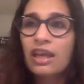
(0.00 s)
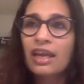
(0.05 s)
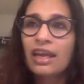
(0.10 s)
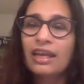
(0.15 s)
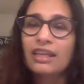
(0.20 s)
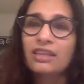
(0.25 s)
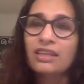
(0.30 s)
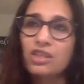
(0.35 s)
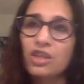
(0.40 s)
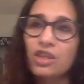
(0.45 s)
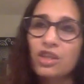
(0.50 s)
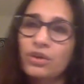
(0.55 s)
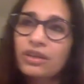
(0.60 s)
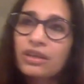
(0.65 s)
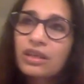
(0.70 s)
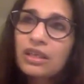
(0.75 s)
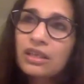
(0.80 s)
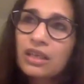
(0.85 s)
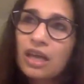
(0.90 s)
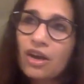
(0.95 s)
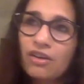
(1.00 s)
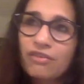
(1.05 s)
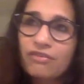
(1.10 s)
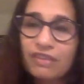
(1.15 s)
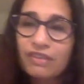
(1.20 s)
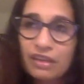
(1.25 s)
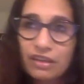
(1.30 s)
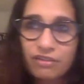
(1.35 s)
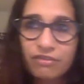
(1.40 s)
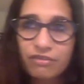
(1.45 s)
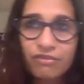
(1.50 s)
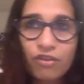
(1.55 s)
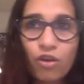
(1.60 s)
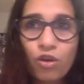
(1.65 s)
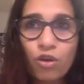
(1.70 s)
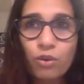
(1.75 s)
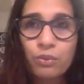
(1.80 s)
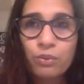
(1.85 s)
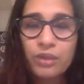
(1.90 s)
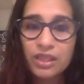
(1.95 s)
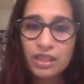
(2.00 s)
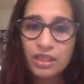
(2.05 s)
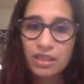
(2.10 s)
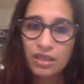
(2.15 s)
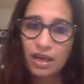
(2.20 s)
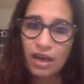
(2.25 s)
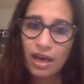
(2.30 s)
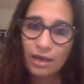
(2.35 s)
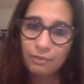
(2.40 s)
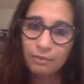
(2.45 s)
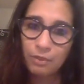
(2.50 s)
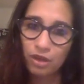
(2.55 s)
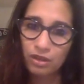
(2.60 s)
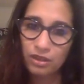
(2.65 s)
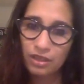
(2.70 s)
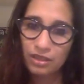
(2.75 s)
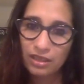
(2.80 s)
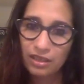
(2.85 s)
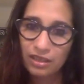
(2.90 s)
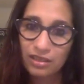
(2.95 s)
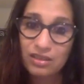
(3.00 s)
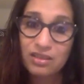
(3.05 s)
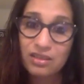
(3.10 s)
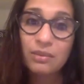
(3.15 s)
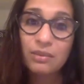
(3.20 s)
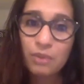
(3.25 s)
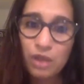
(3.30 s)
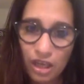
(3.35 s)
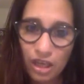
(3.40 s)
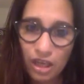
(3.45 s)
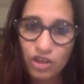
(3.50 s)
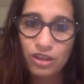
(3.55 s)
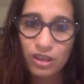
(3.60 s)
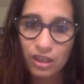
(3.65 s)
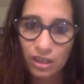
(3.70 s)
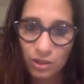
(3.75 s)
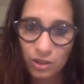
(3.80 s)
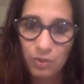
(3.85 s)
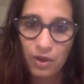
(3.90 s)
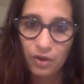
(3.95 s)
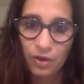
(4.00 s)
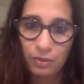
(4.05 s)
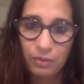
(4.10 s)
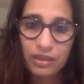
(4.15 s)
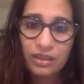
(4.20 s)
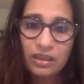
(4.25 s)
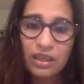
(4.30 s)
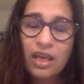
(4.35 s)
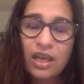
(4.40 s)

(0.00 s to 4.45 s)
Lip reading: And so in our figure four, we did a hypothetical simulation experiment.